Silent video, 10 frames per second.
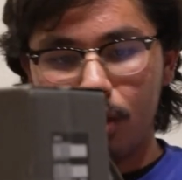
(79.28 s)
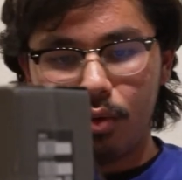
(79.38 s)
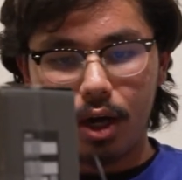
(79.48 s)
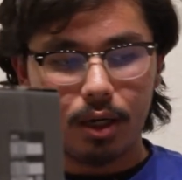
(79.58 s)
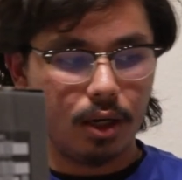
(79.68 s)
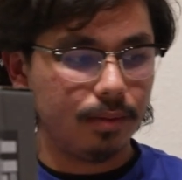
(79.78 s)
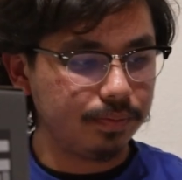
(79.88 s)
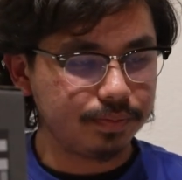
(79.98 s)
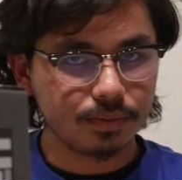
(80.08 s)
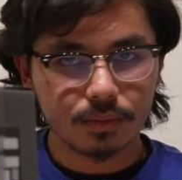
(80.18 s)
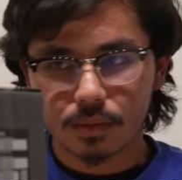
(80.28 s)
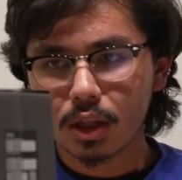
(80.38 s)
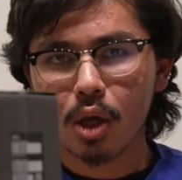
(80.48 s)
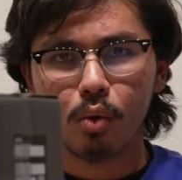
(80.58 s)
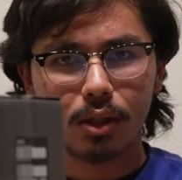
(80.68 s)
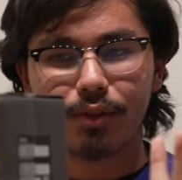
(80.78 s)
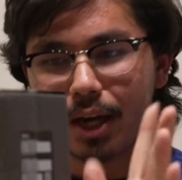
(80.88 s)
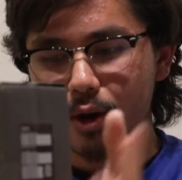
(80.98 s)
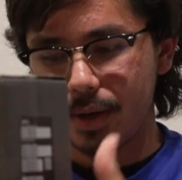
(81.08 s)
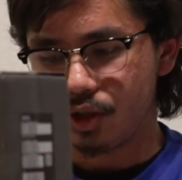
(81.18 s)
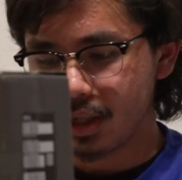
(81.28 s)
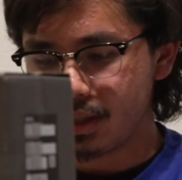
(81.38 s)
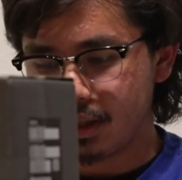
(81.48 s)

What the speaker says: we'll leave that open just in